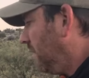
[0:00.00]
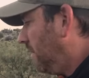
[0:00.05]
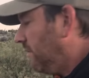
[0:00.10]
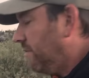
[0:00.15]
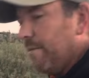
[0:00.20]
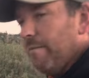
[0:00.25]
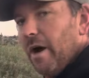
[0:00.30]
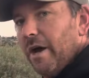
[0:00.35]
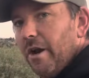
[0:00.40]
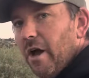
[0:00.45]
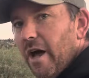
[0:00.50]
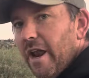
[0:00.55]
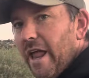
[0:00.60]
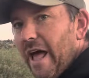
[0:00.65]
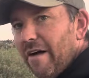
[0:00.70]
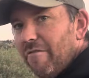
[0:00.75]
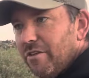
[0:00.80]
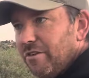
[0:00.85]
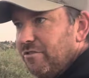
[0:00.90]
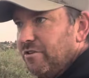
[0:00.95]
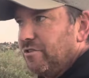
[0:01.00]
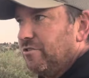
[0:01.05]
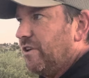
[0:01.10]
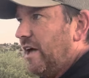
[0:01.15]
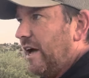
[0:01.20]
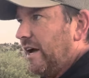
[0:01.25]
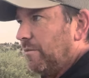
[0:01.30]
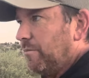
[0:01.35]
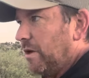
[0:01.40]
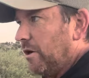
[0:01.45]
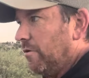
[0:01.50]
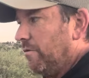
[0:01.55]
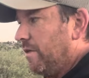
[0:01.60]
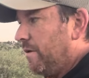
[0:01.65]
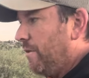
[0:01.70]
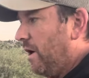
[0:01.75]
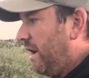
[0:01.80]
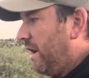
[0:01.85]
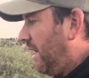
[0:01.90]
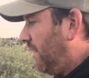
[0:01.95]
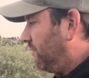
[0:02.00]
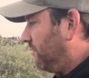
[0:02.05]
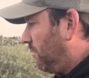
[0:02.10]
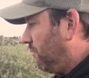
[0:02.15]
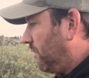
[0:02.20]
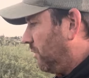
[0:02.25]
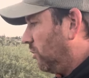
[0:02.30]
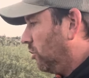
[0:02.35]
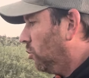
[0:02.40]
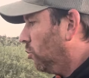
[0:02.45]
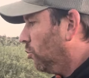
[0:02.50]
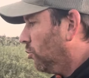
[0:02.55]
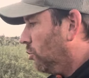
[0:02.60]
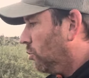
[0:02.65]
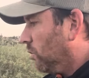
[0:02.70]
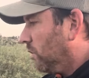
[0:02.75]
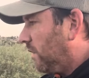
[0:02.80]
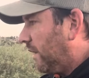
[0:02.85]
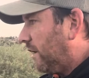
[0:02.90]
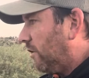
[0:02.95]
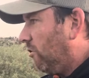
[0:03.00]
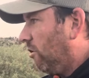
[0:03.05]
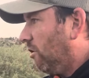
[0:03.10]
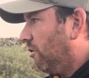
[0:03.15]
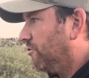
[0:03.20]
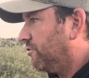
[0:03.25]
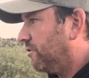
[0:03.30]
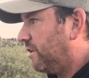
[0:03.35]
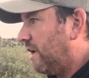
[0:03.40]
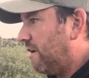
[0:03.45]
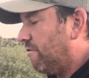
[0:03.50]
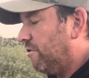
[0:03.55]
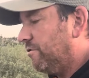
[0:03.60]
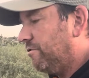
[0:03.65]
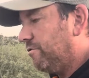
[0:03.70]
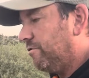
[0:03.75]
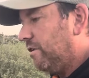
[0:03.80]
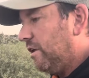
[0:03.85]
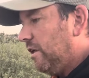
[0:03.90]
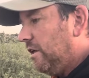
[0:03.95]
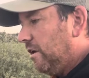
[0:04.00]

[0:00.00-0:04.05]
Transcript: they might not have this exact meter. They might have something a little newer, like a Larsen Davis.